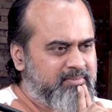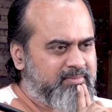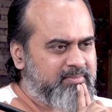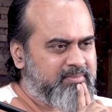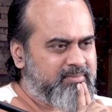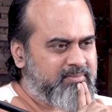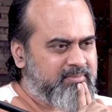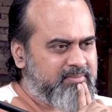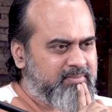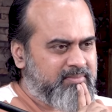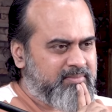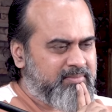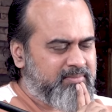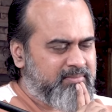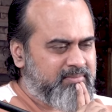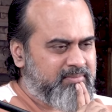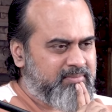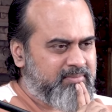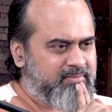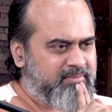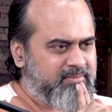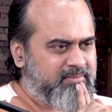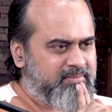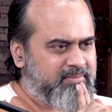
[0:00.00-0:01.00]

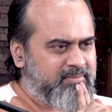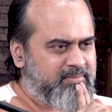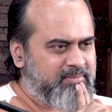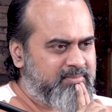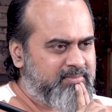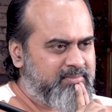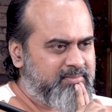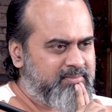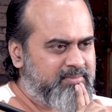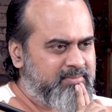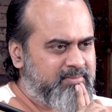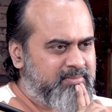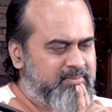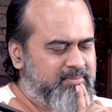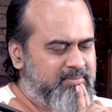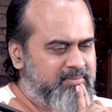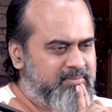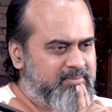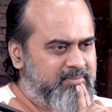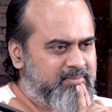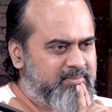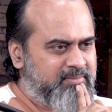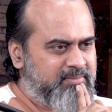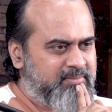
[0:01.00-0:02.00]

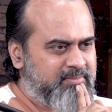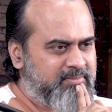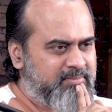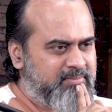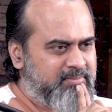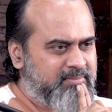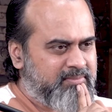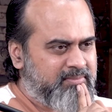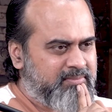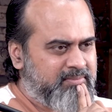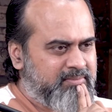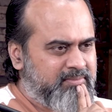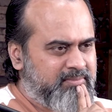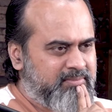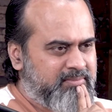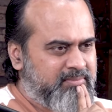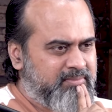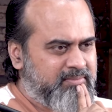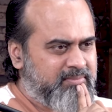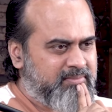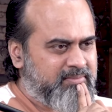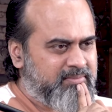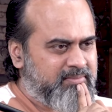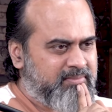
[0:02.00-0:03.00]

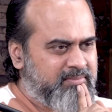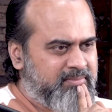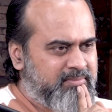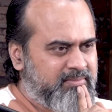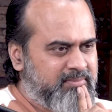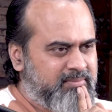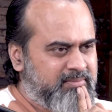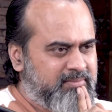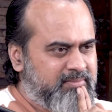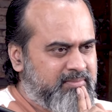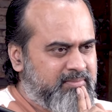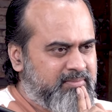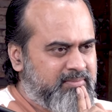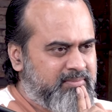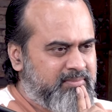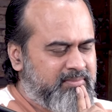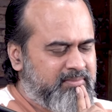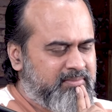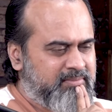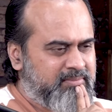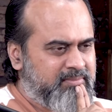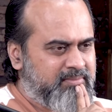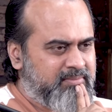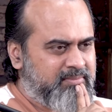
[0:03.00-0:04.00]

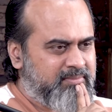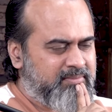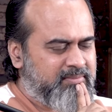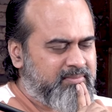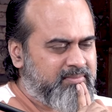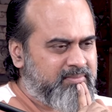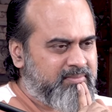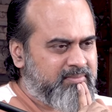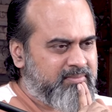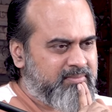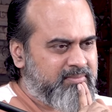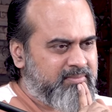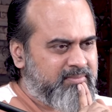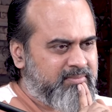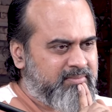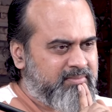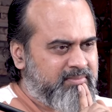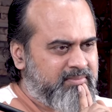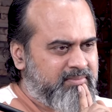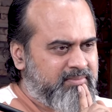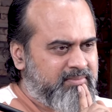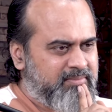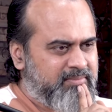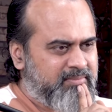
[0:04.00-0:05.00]

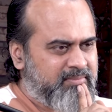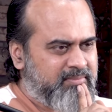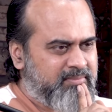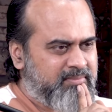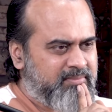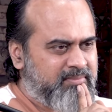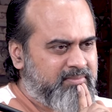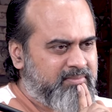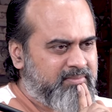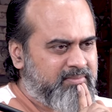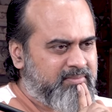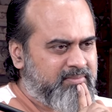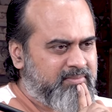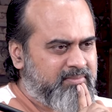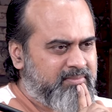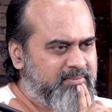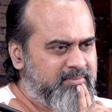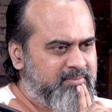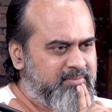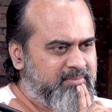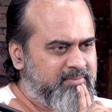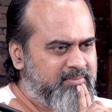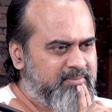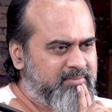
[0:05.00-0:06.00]

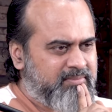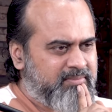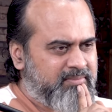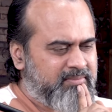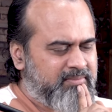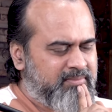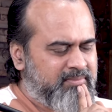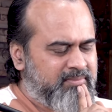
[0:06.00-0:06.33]
No words are spoken by the person on screen.